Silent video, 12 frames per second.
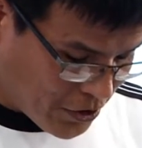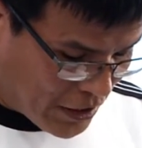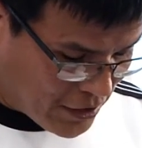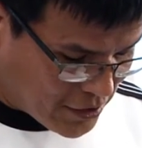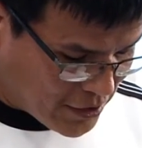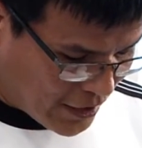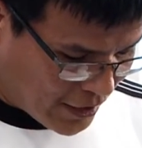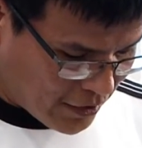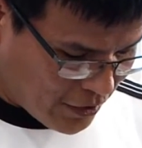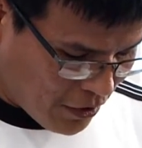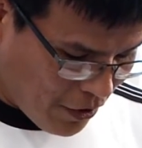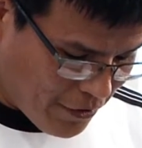genocide
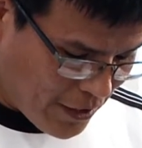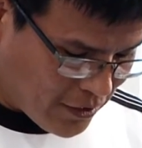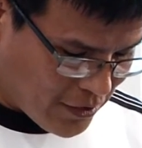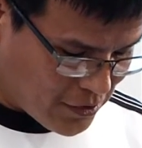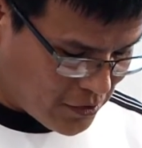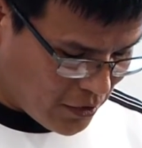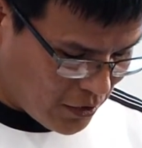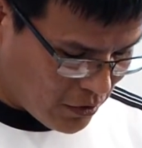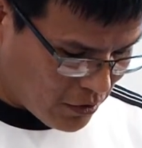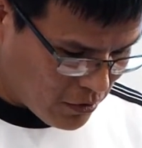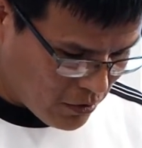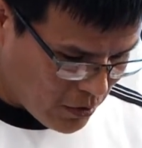and authenticity,
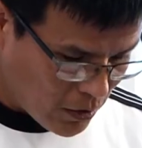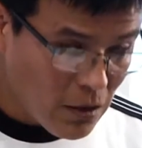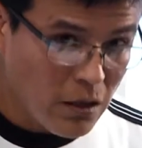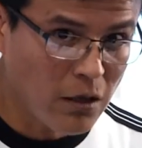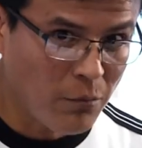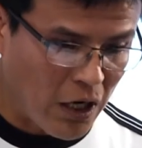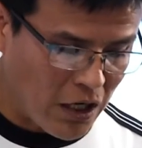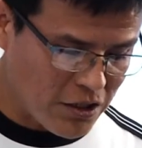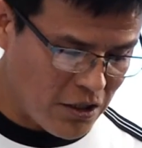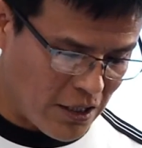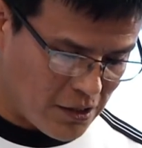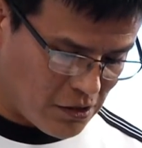
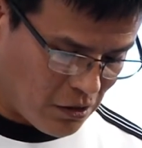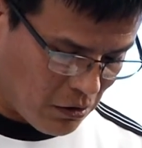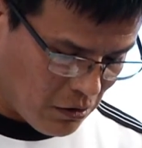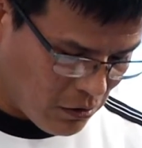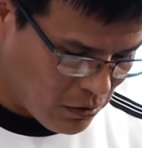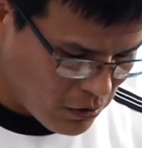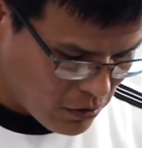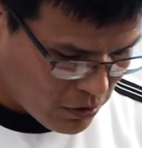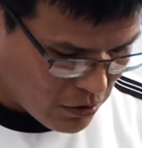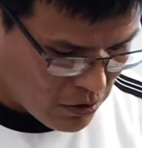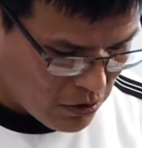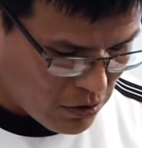homogenizing.
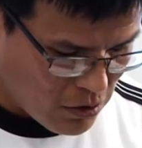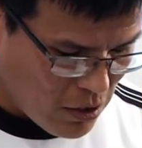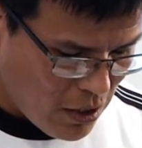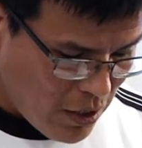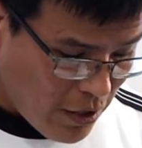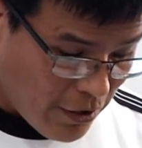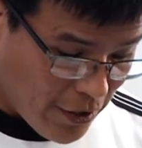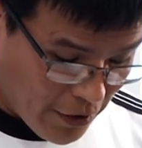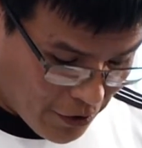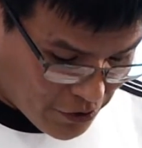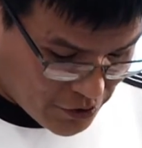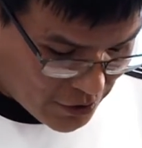
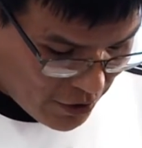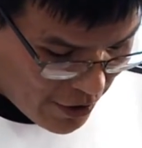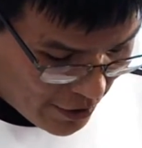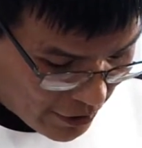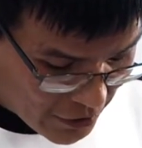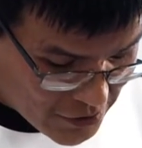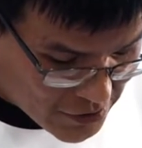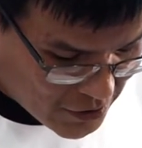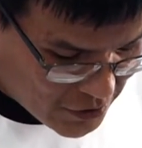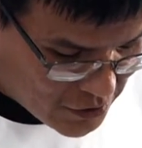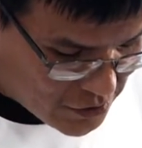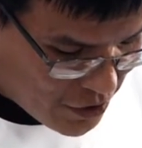There, there
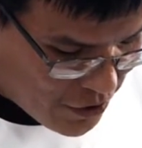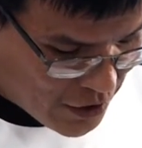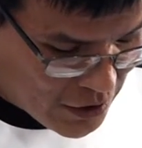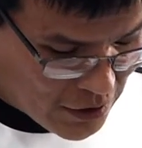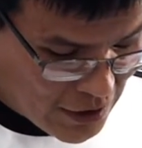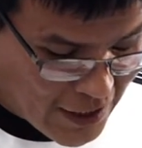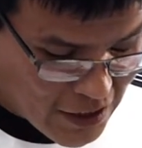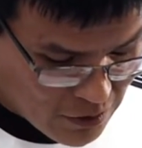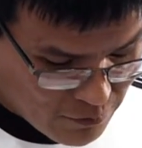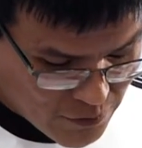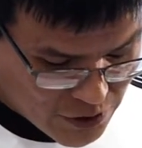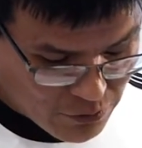exists a thin
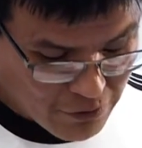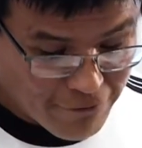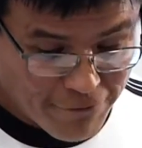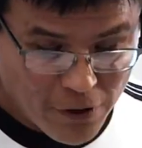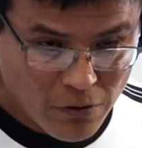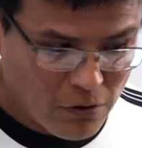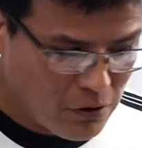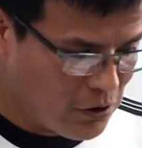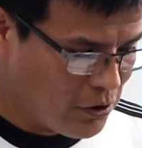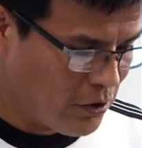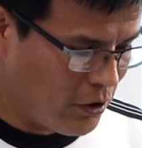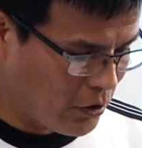line between
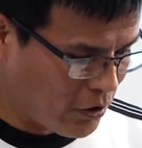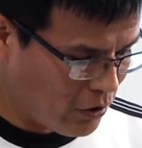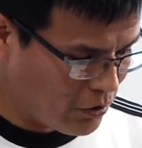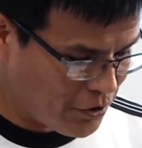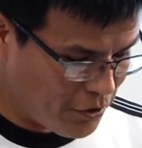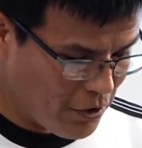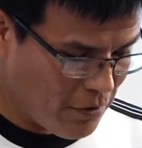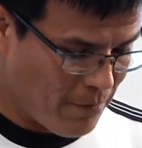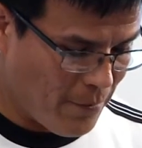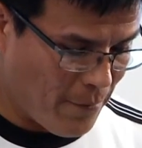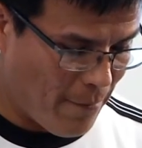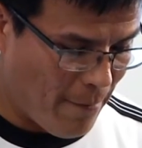feral and cultured.